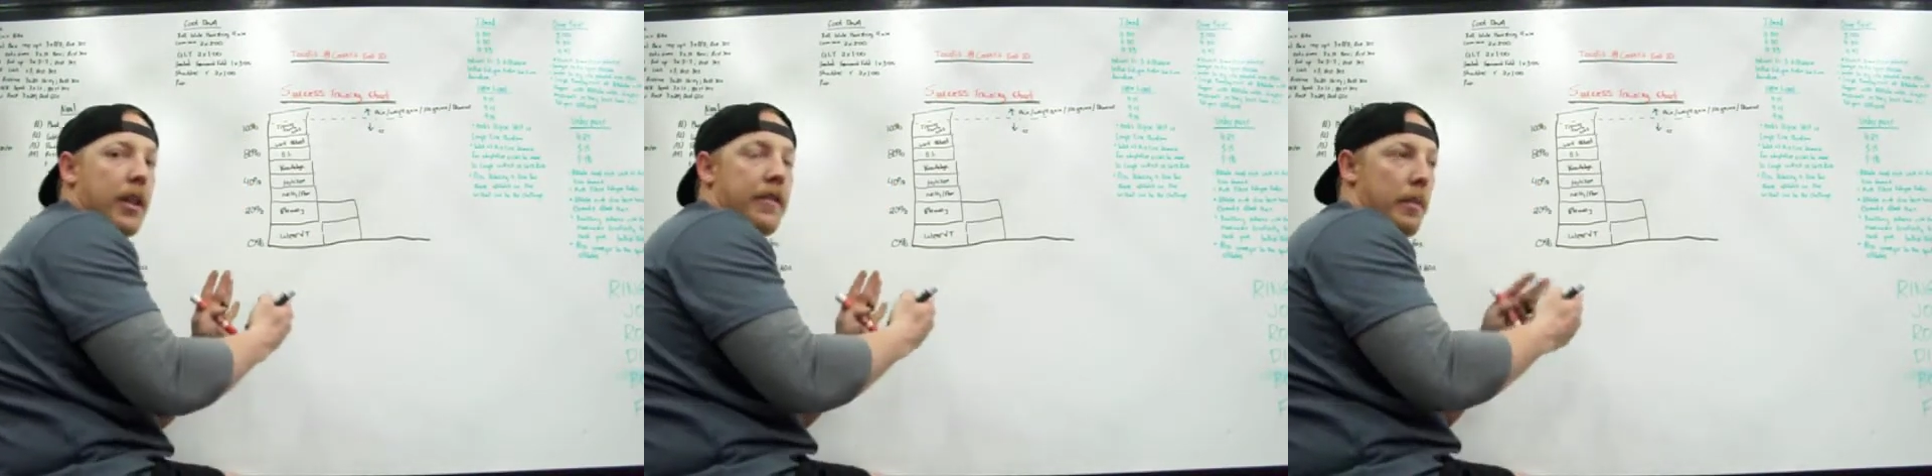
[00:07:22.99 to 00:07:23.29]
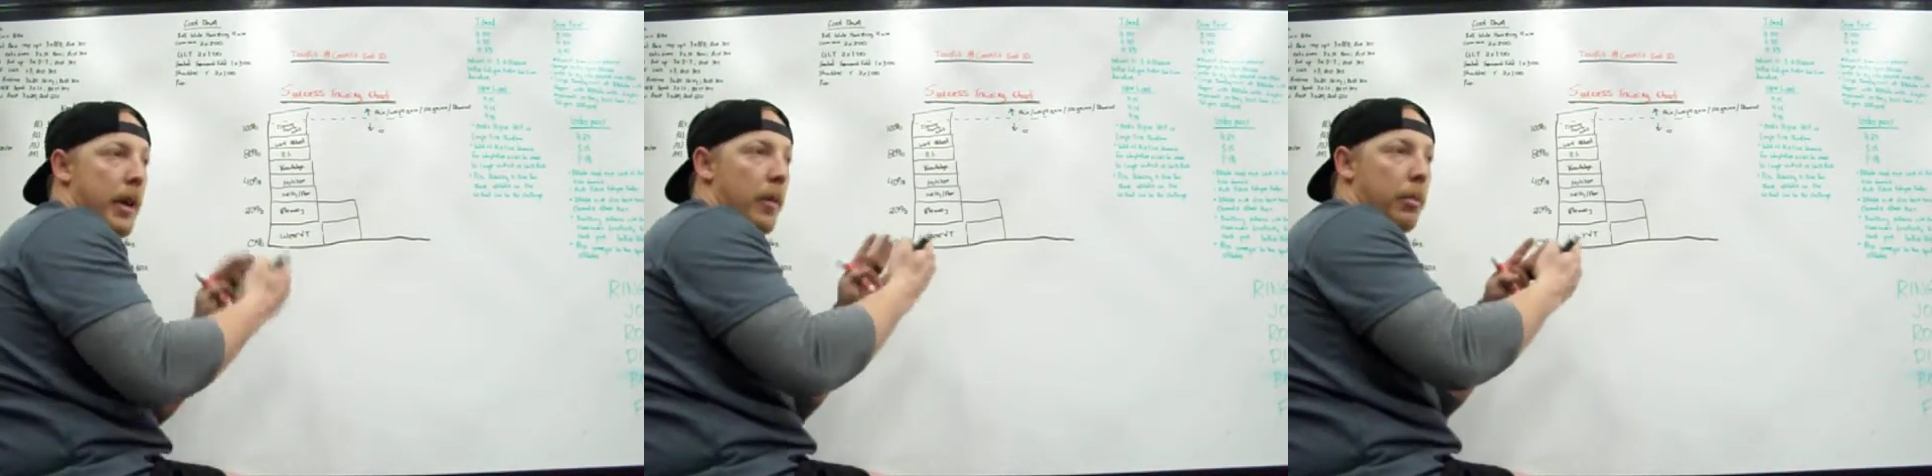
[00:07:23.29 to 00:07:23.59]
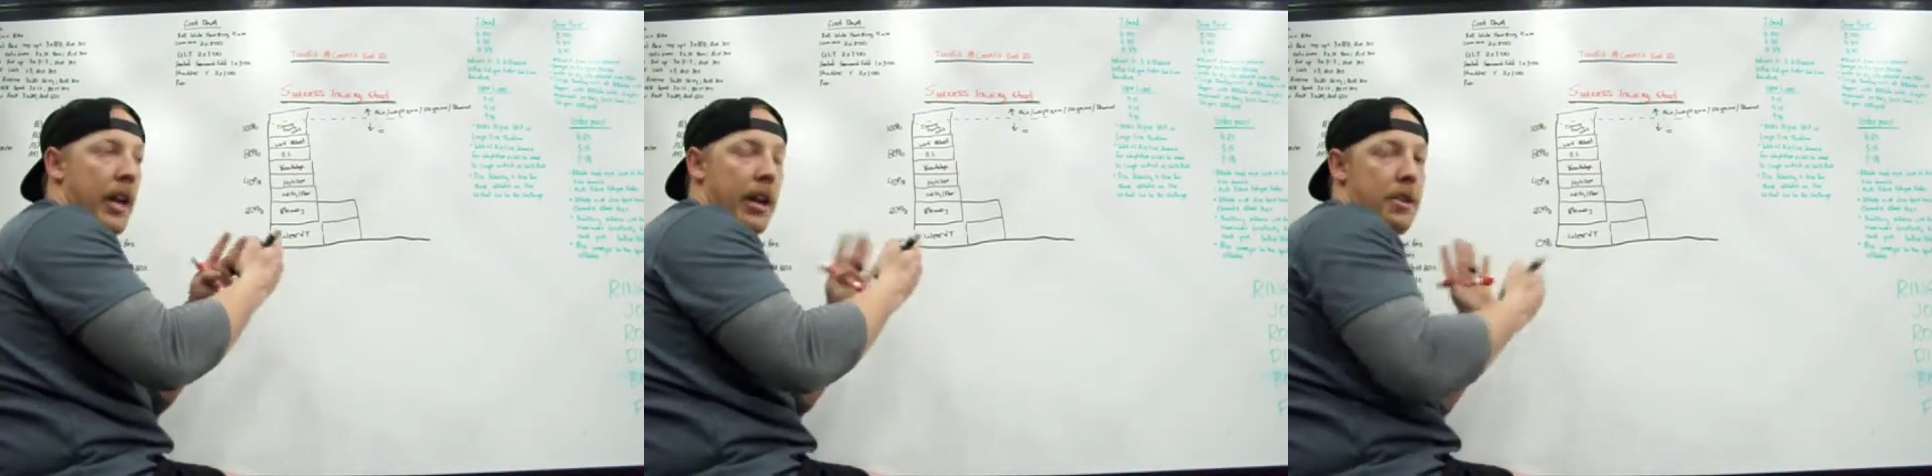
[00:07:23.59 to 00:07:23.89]
If you're a
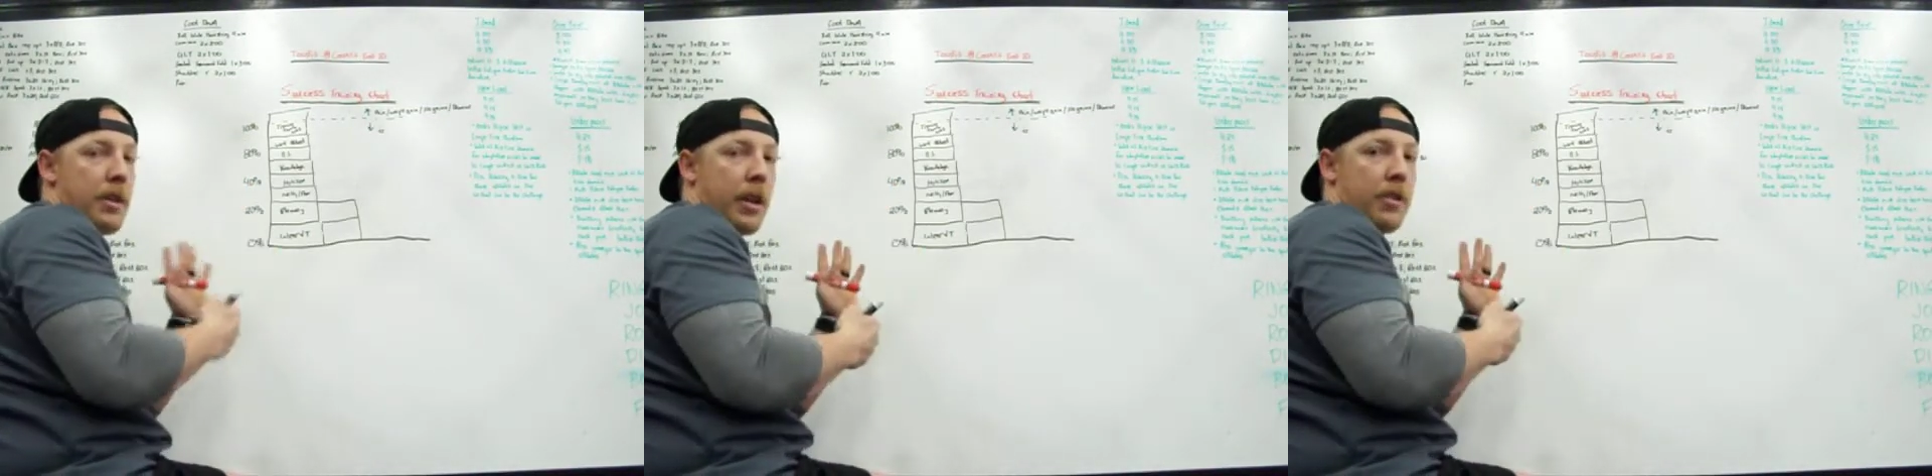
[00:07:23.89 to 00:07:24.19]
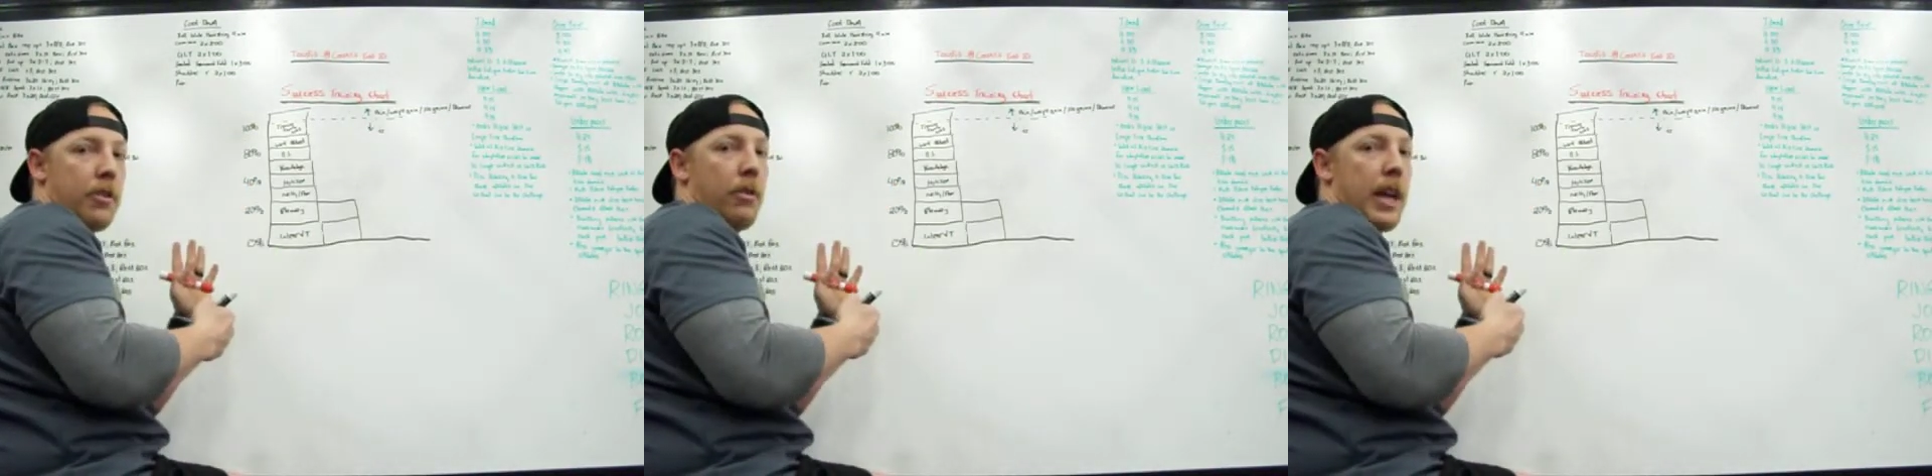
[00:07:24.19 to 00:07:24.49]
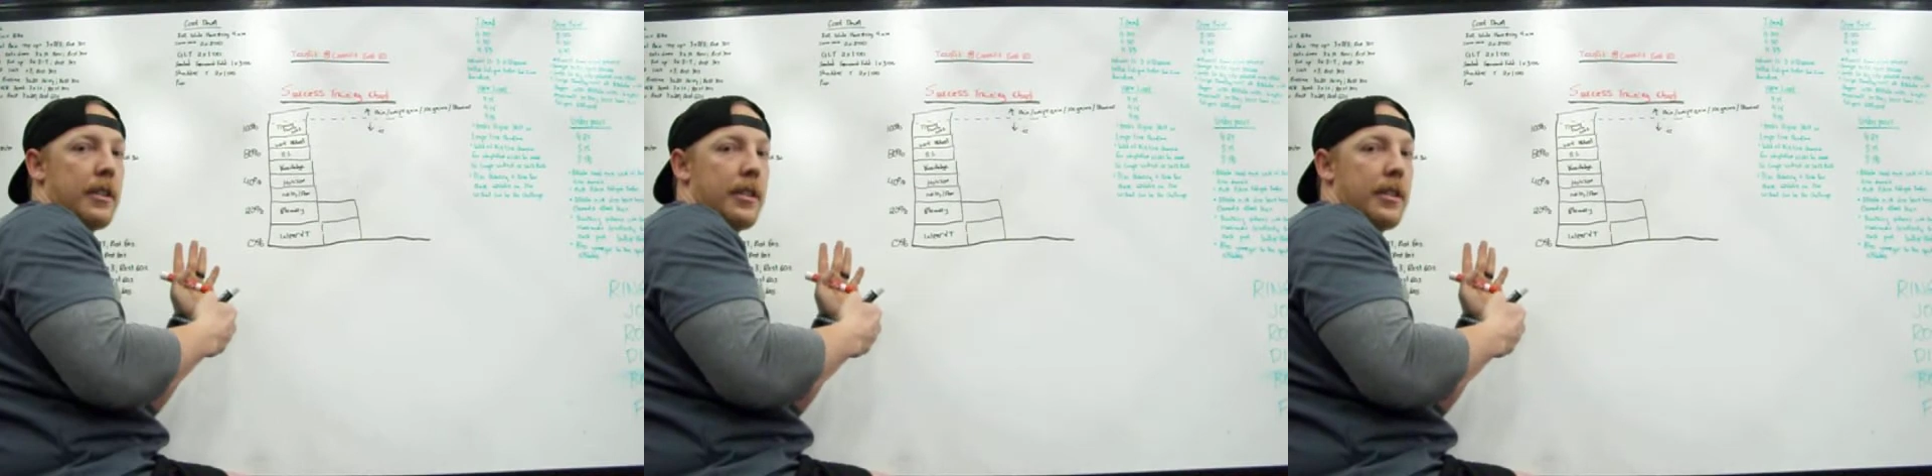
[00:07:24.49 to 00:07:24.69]
better planner, you can control that